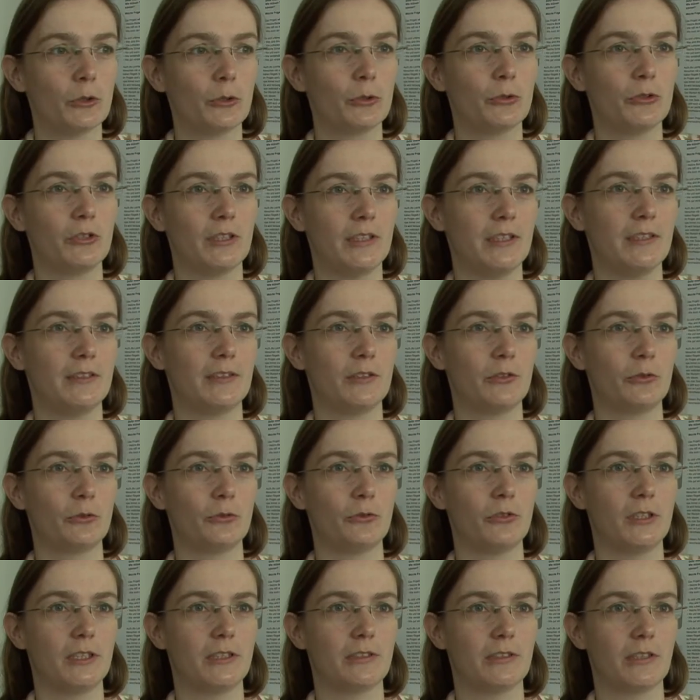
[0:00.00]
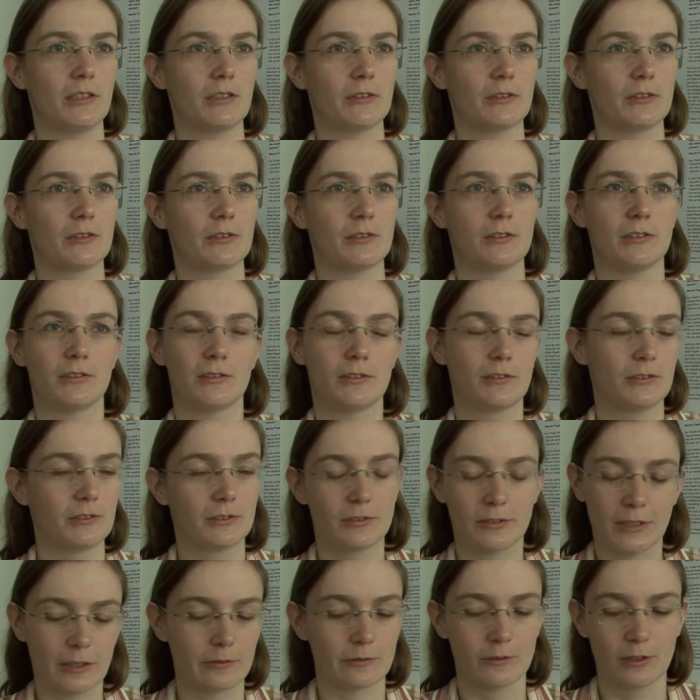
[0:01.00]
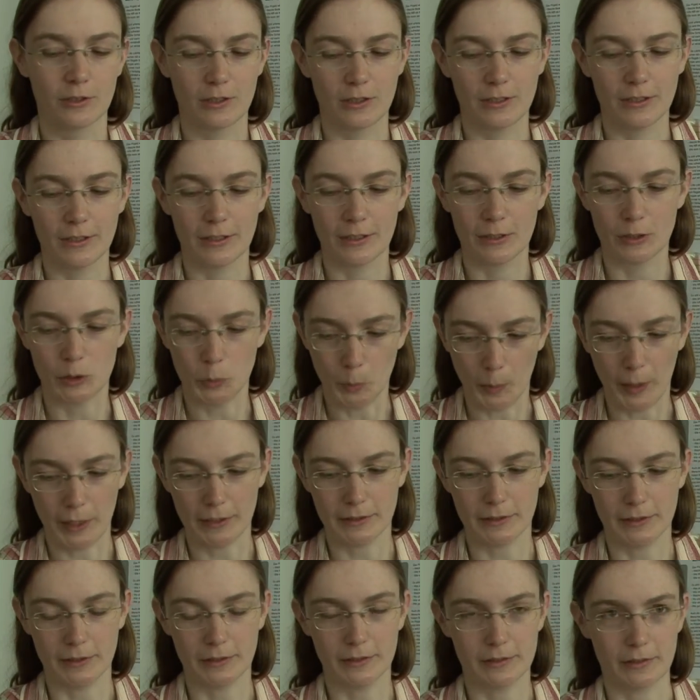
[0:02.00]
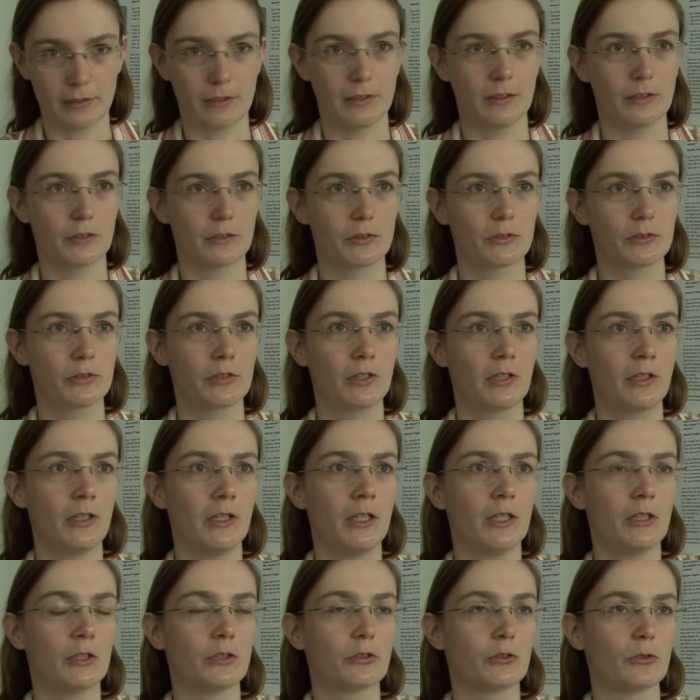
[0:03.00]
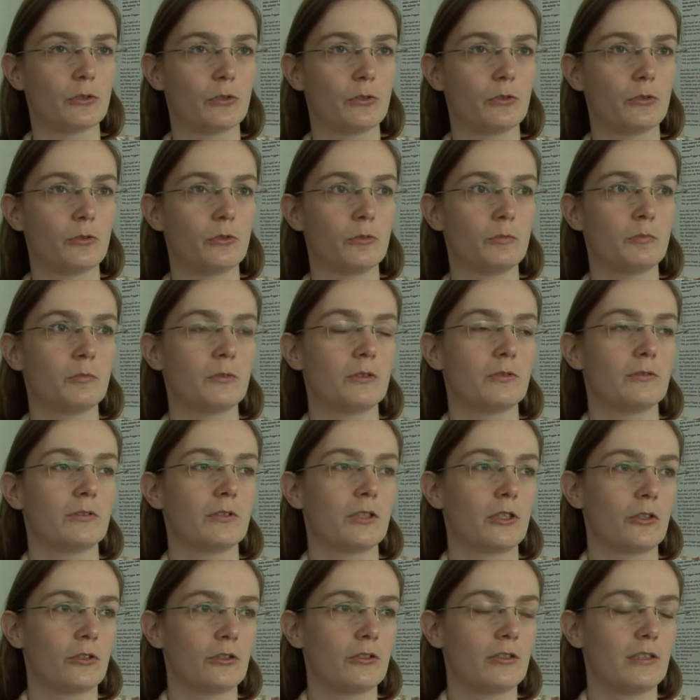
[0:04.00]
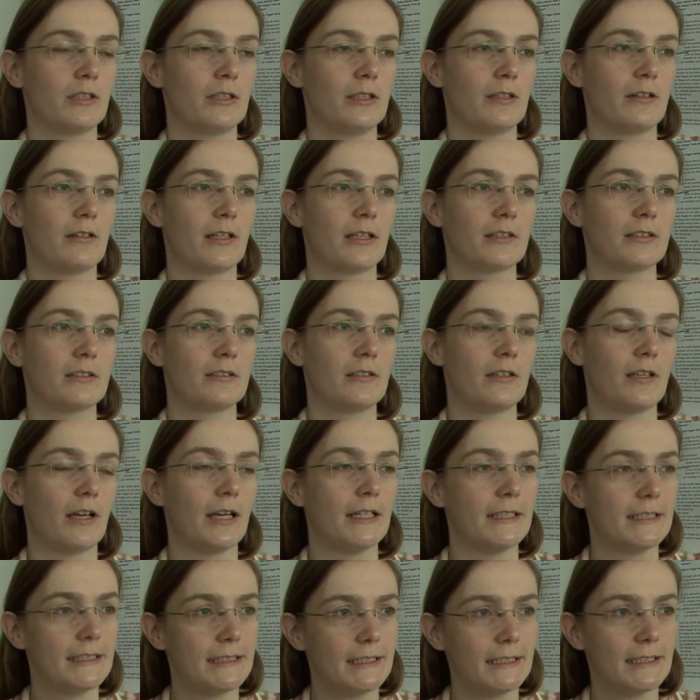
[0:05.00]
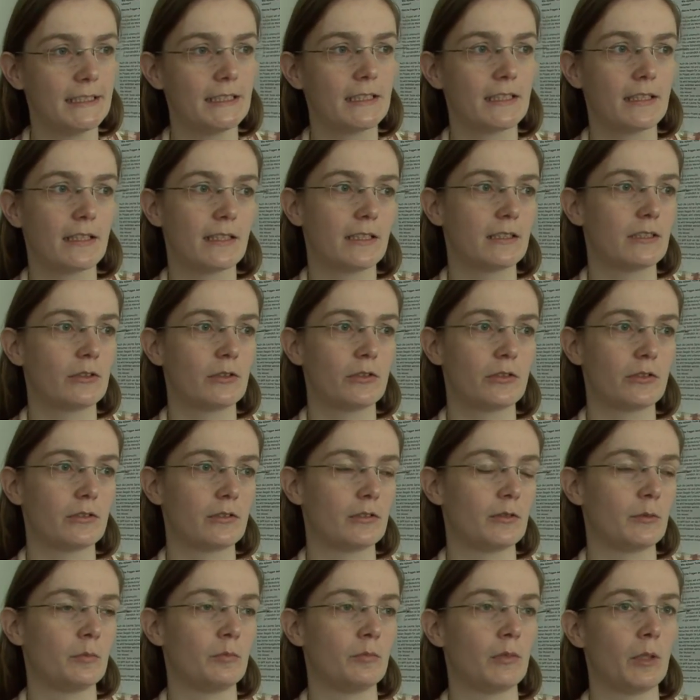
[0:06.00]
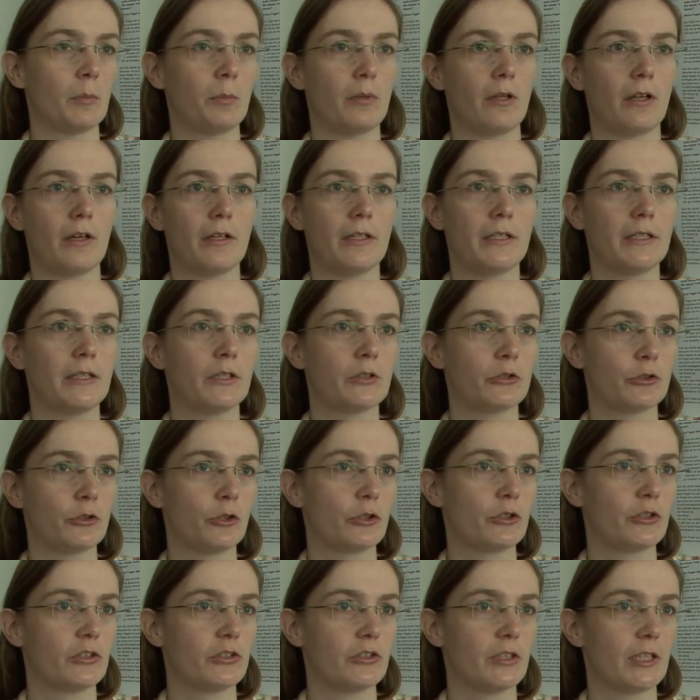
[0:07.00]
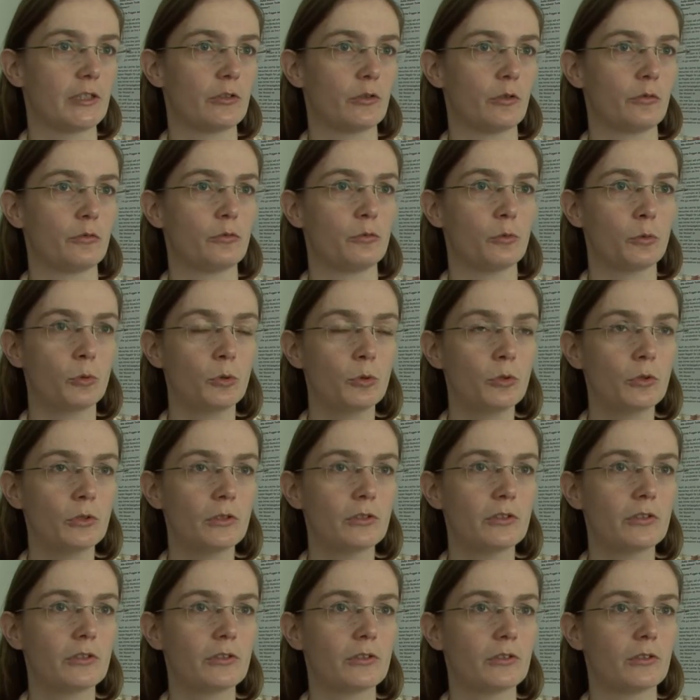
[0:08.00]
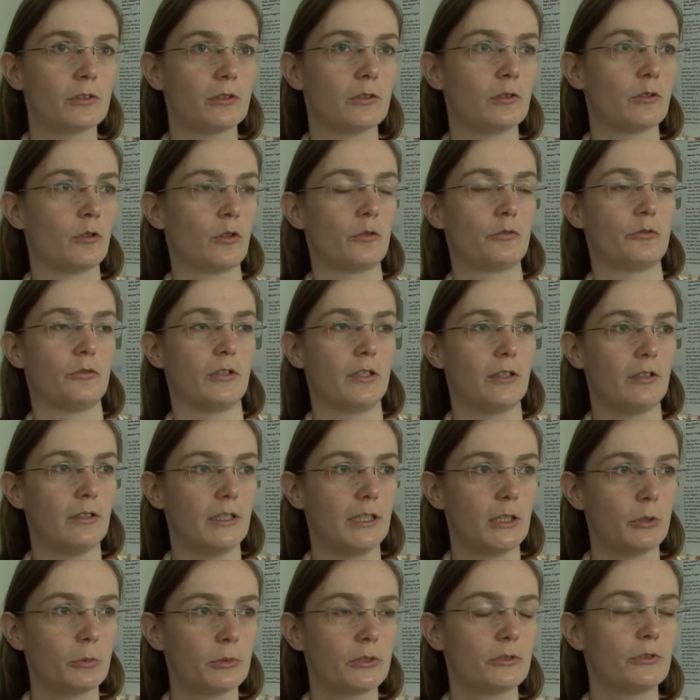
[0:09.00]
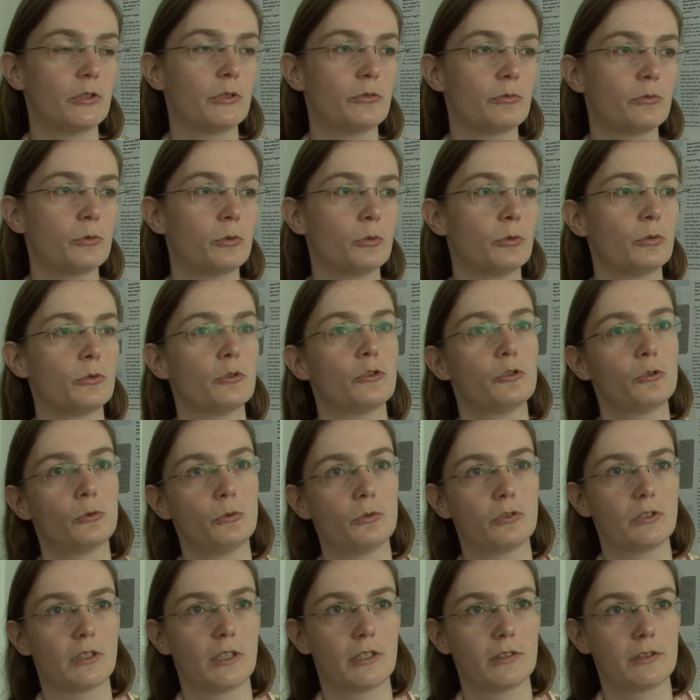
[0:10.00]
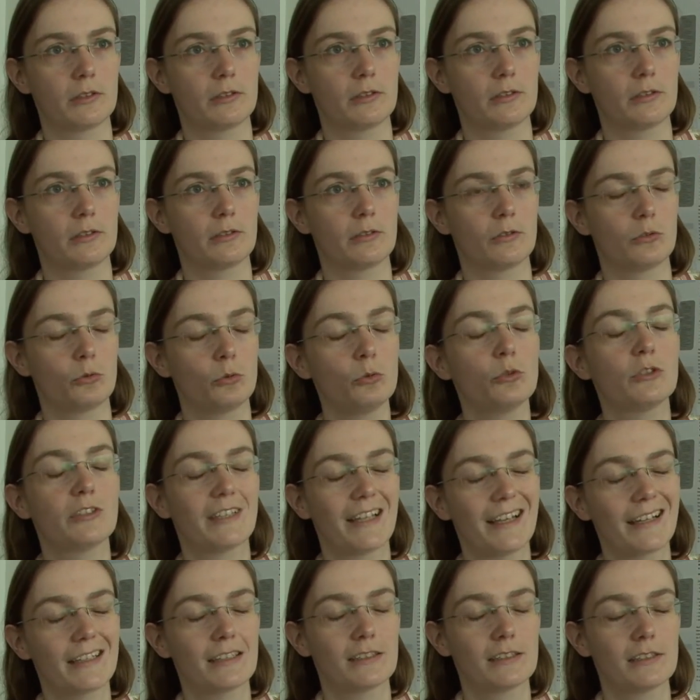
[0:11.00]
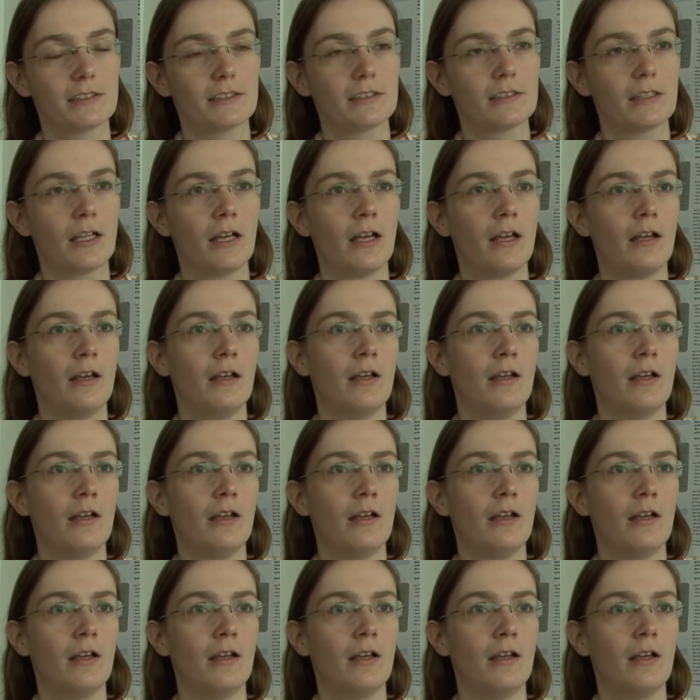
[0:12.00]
good easy-to-read texts is definitely a demanding task. So currently there's the idea that applying a certain set of rules, of linguistic rules to texts